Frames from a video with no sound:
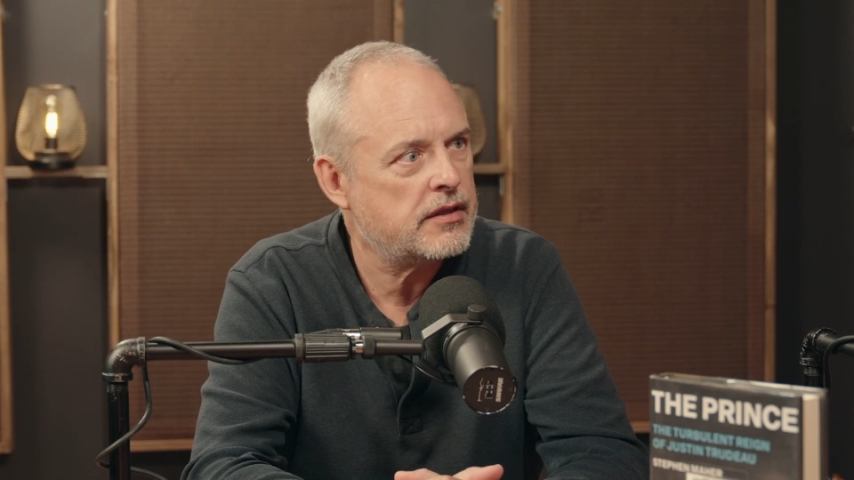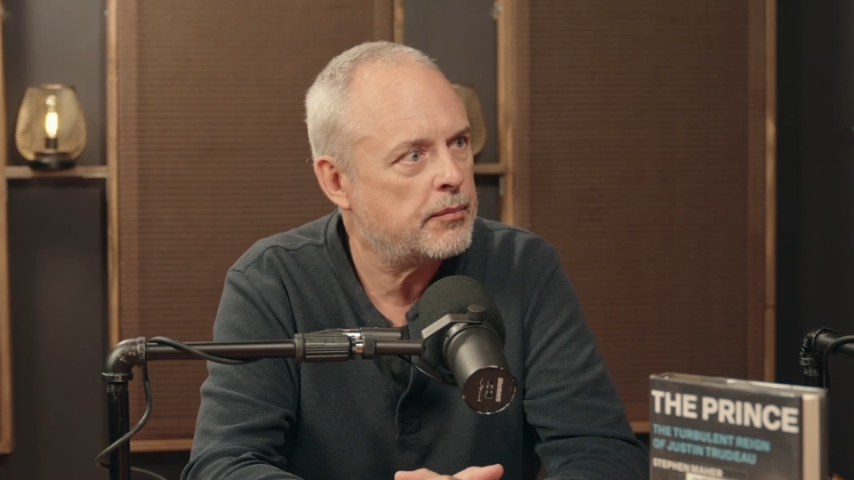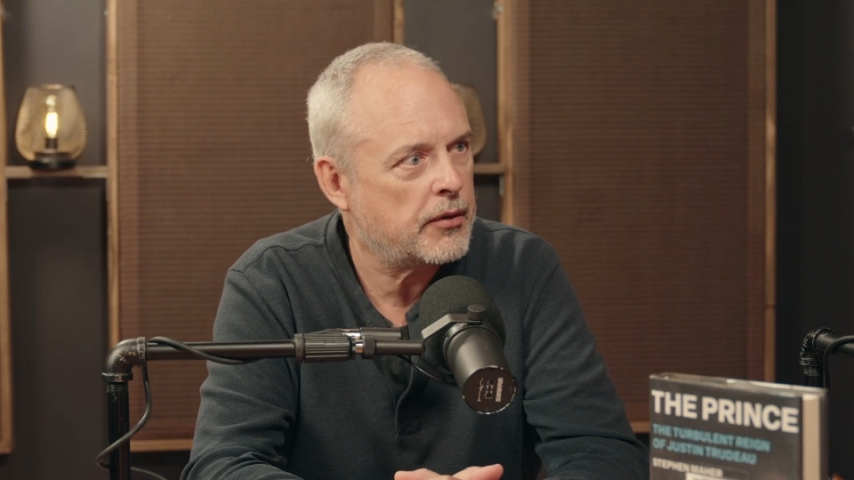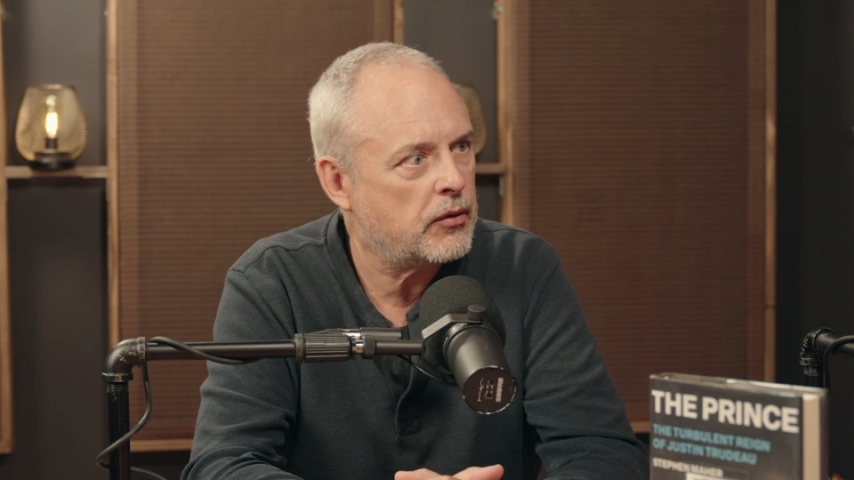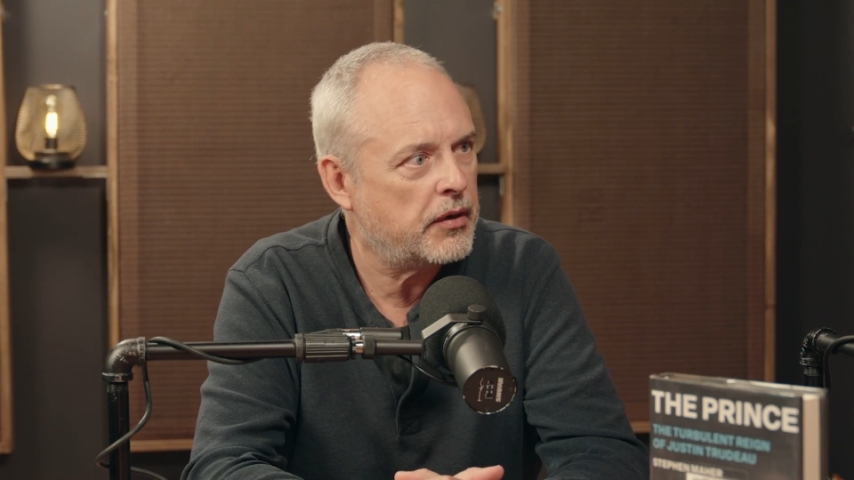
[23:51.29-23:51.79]

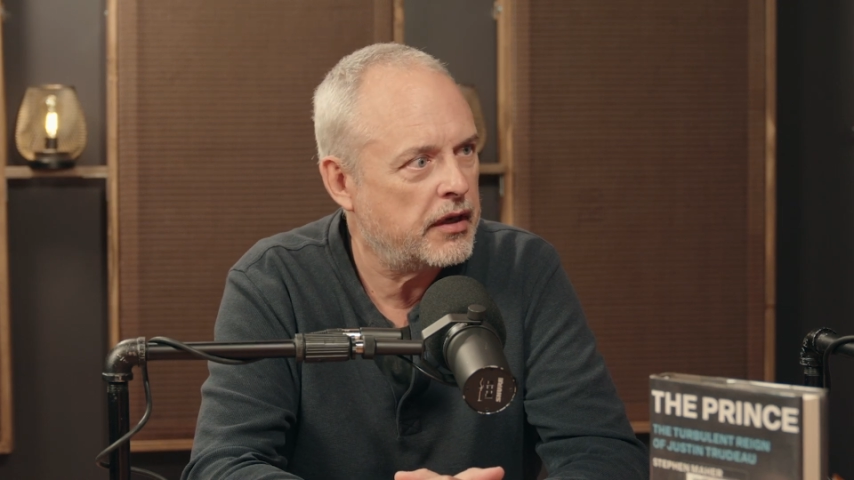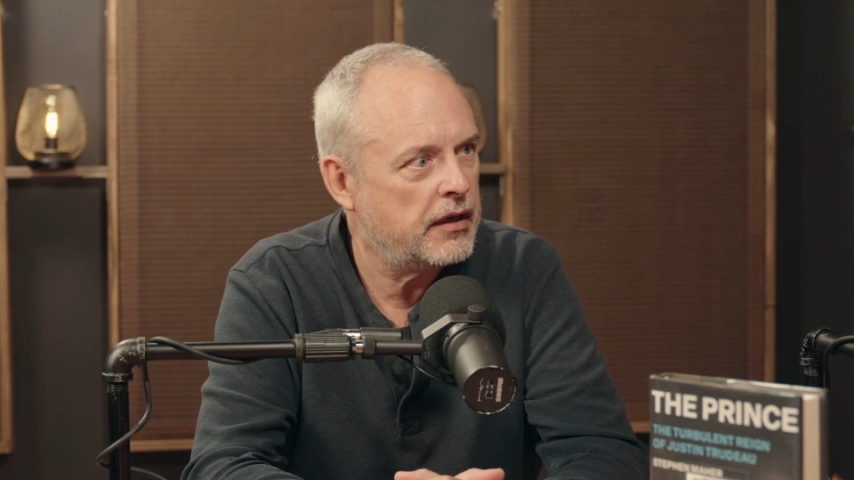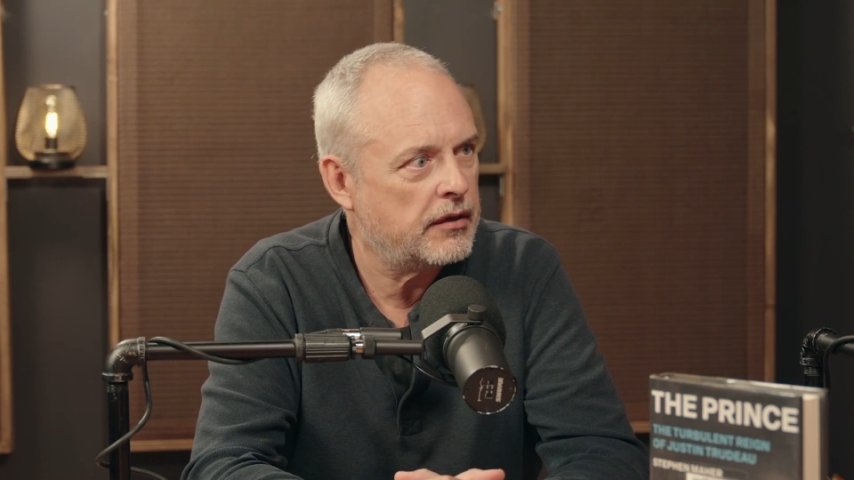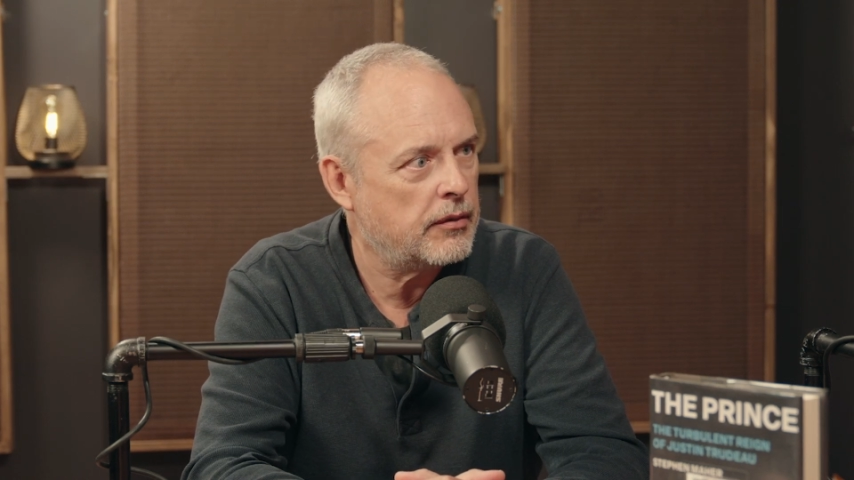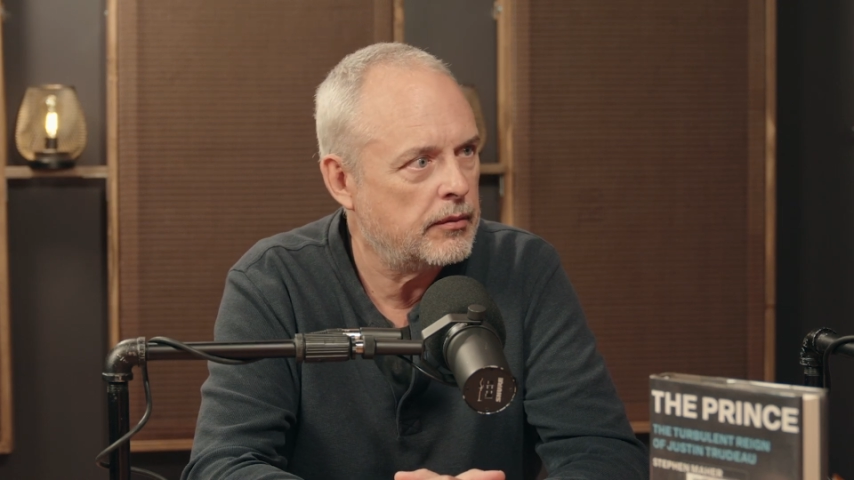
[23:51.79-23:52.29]

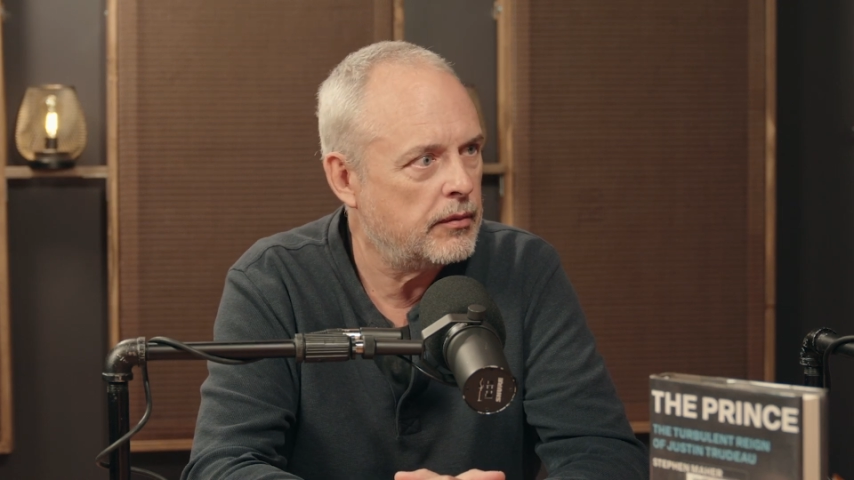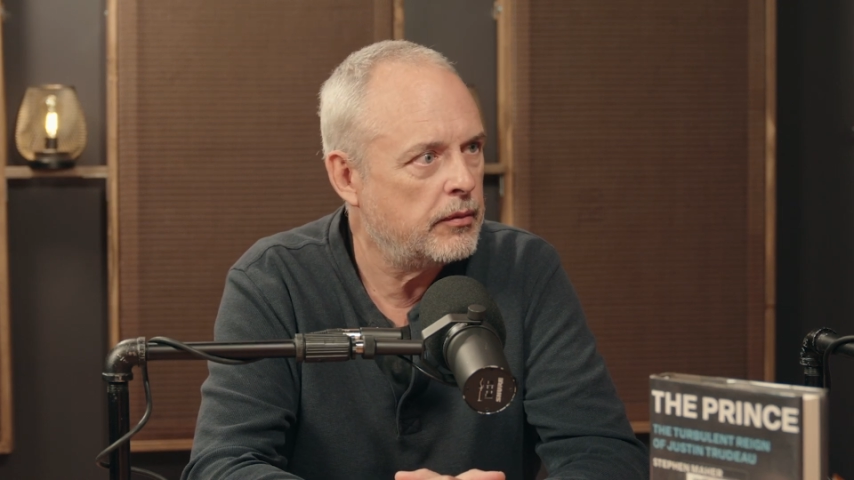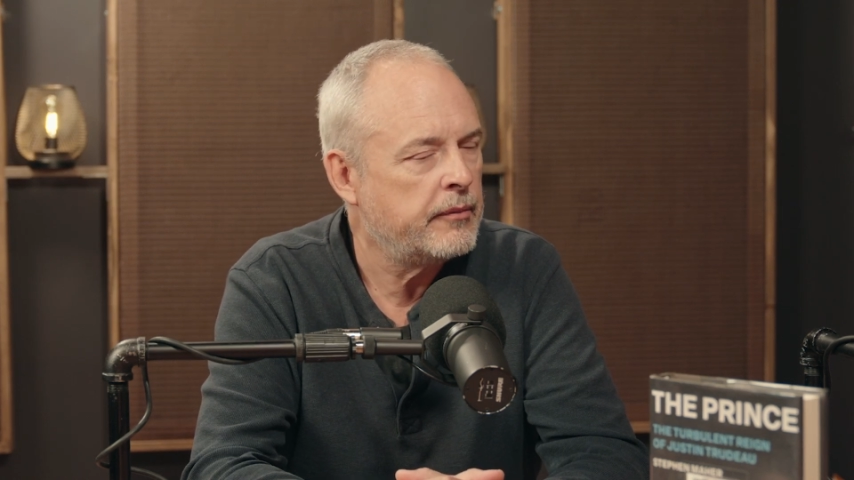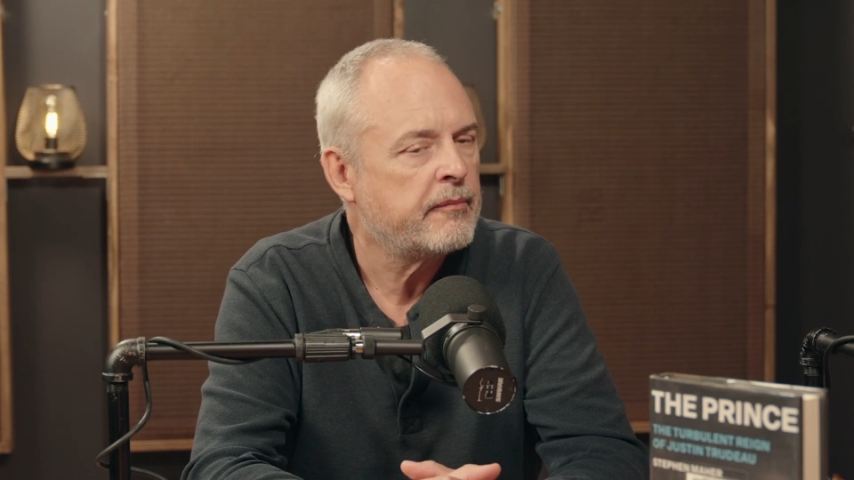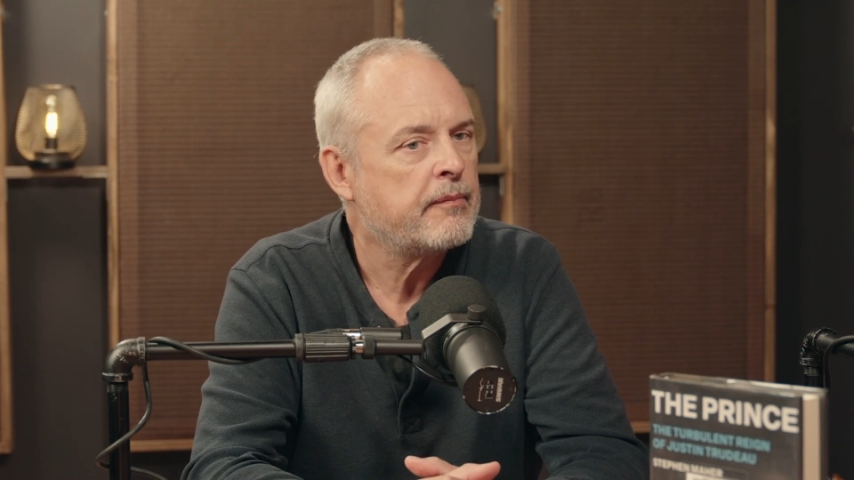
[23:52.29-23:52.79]
hypocrite who